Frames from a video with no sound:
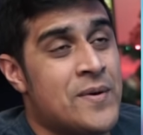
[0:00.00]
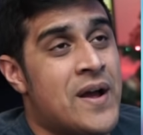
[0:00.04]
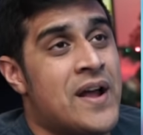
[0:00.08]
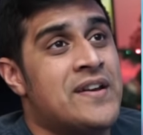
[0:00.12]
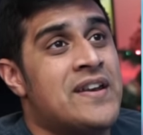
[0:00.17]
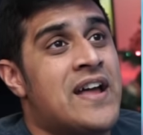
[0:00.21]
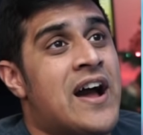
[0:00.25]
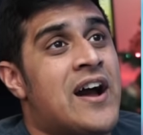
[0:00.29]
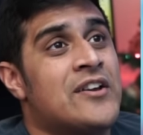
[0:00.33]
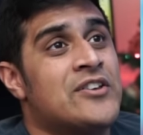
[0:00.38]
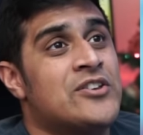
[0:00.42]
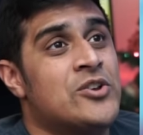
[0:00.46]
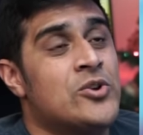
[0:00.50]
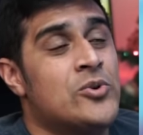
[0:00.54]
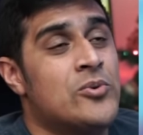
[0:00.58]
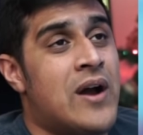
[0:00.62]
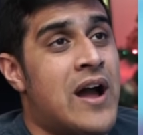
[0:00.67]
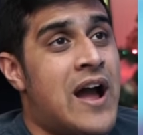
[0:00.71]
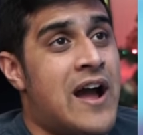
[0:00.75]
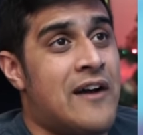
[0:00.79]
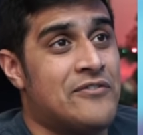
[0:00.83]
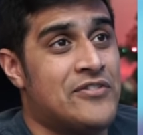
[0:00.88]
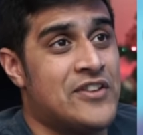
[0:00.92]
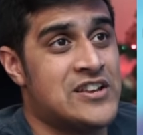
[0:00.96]
And now you
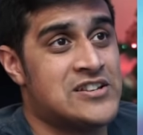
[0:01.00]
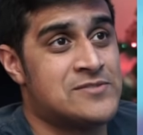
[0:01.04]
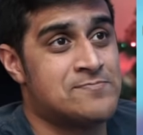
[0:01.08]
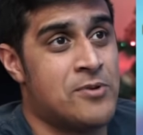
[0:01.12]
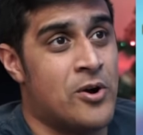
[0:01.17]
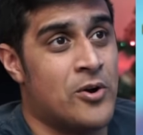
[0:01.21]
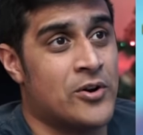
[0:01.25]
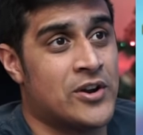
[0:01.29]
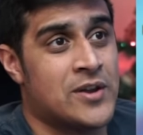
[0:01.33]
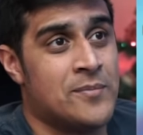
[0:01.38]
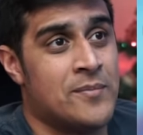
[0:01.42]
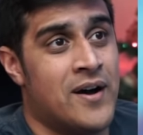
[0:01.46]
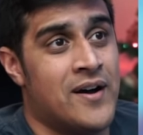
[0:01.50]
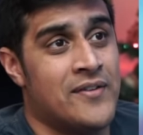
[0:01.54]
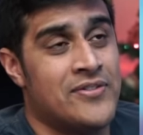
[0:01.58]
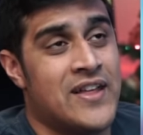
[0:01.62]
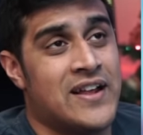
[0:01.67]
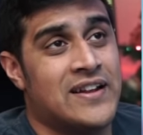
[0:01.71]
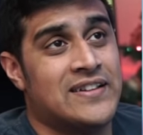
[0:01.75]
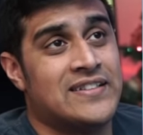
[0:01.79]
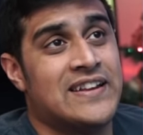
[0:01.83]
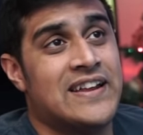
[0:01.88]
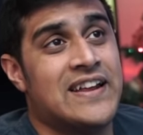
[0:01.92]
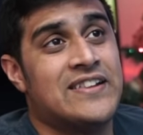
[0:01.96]
have these Pokemon
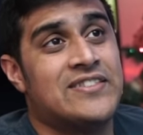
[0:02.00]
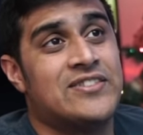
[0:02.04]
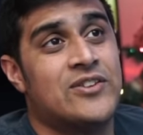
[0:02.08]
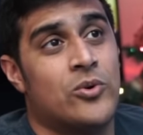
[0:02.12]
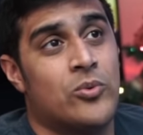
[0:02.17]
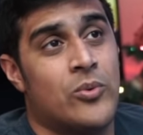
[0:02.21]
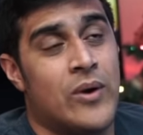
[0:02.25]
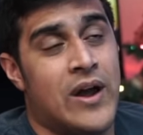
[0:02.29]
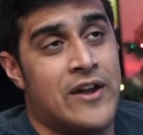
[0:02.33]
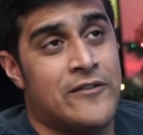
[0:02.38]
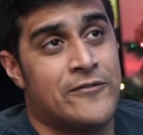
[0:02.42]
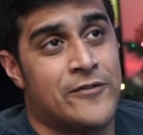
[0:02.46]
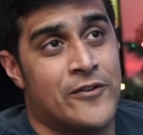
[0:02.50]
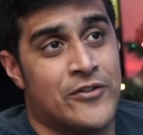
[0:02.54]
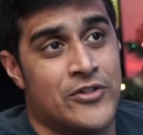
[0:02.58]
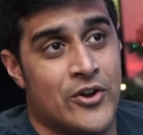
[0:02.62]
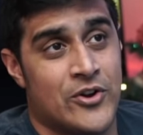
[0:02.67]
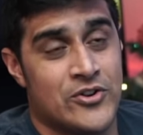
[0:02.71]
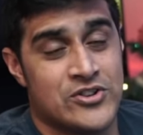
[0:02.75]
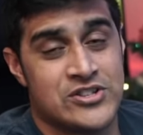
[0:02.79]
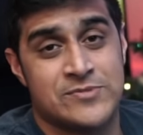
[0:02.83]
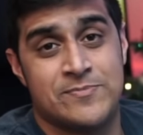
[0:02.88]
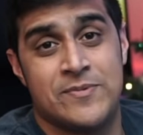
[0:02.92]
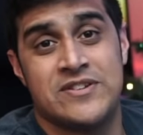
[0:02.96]
that lead the way for
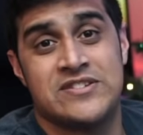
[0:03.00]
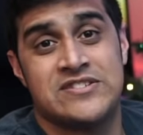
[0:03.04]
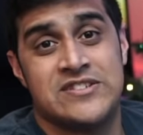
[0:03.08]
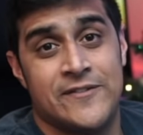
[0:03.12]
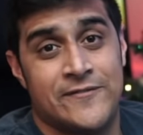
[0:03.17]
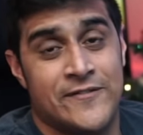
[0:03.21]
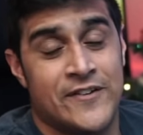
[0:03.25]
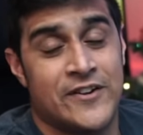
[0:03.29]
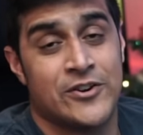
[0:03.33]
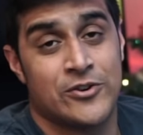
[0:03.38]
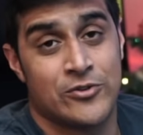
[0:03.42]
those specific